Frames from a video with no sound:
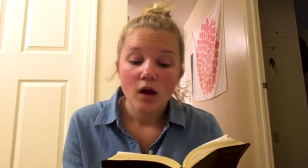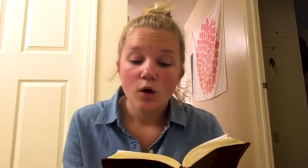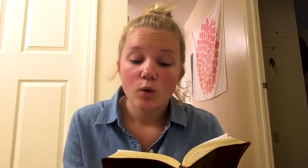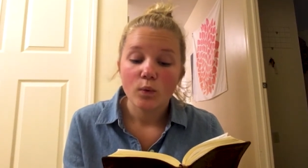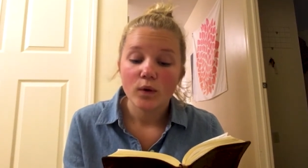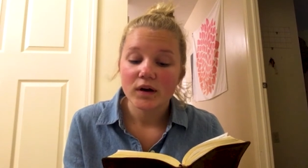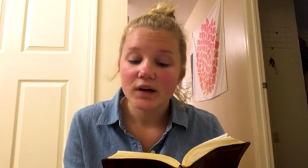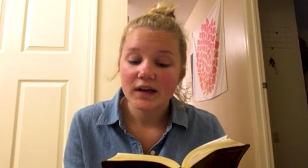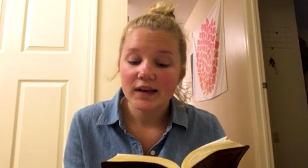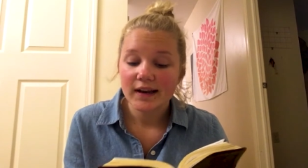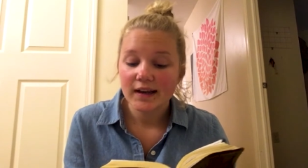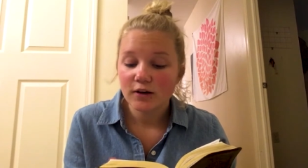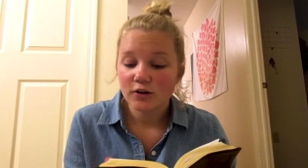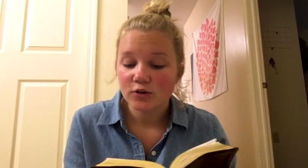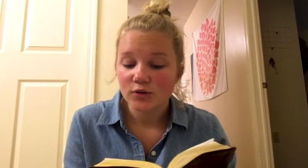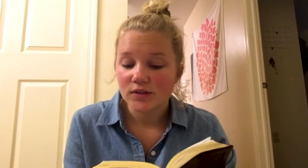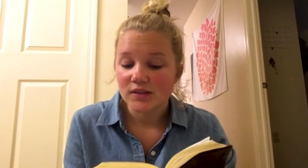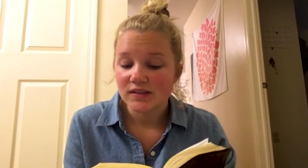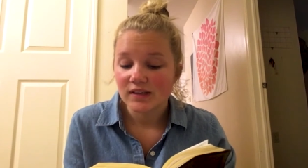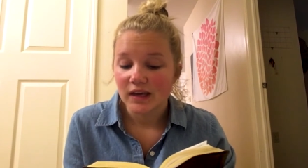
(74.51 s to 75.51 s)
Where can I go
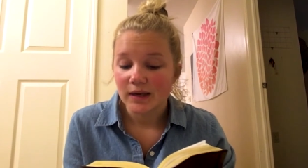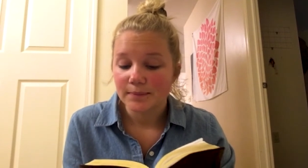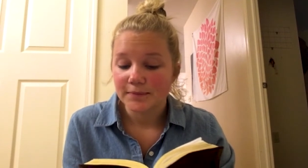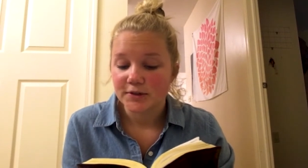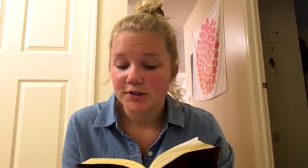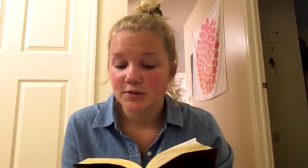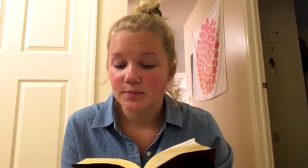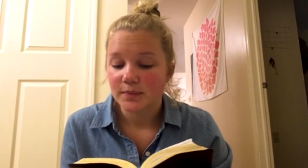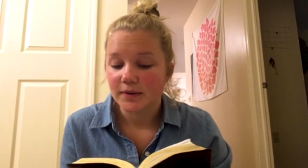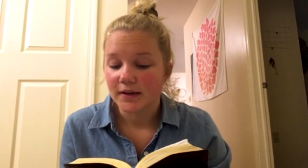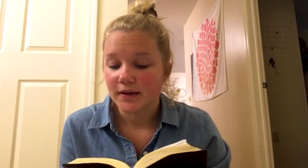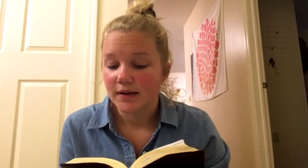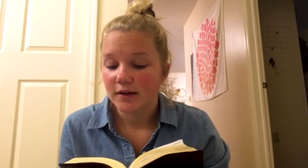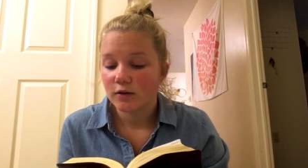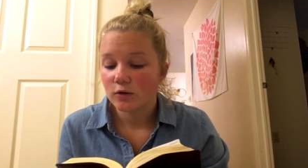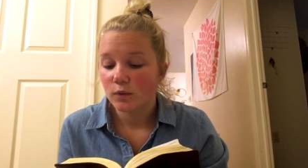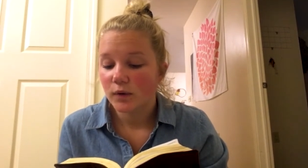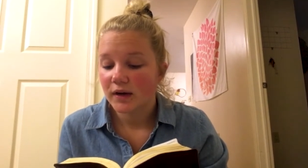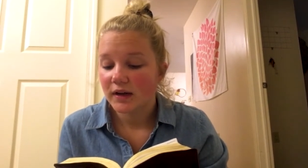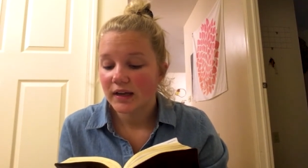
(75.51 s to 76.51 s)
to escape your spirit?
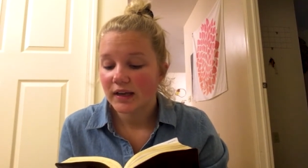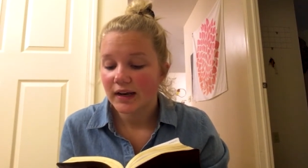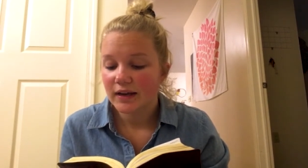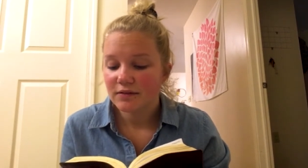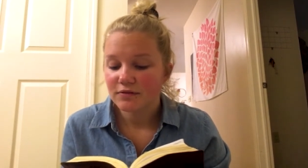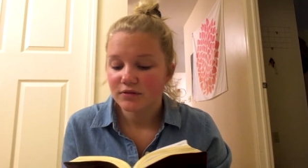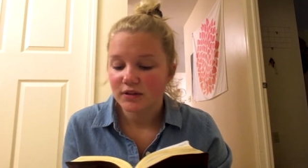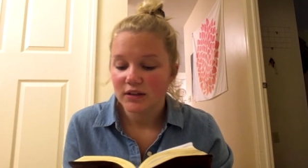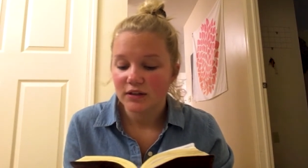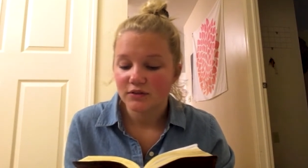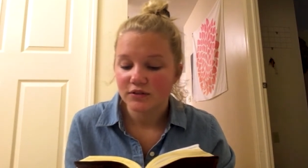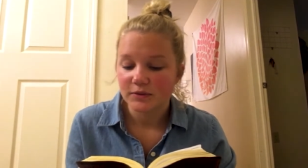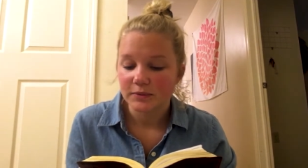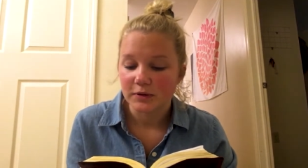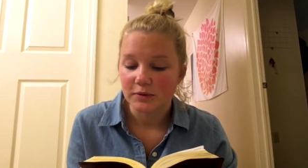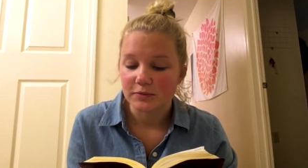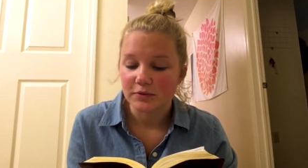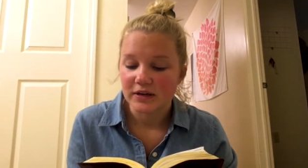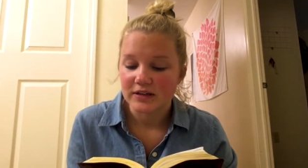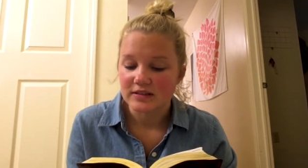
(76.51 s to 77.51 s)
Where can I flee from
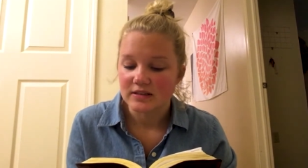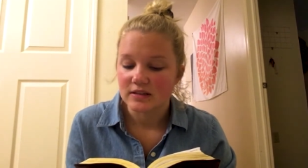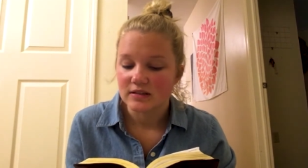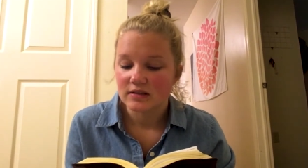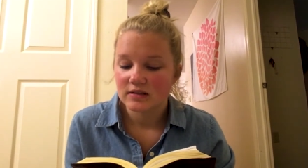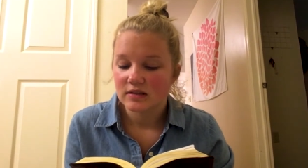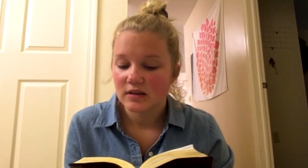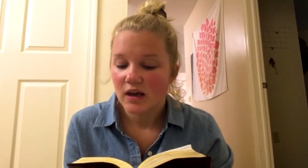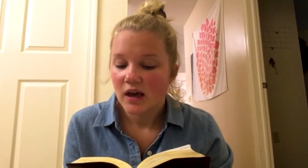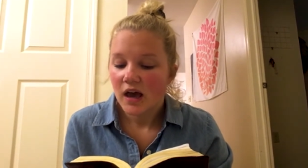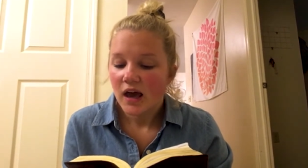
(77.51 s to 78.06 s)
your presence?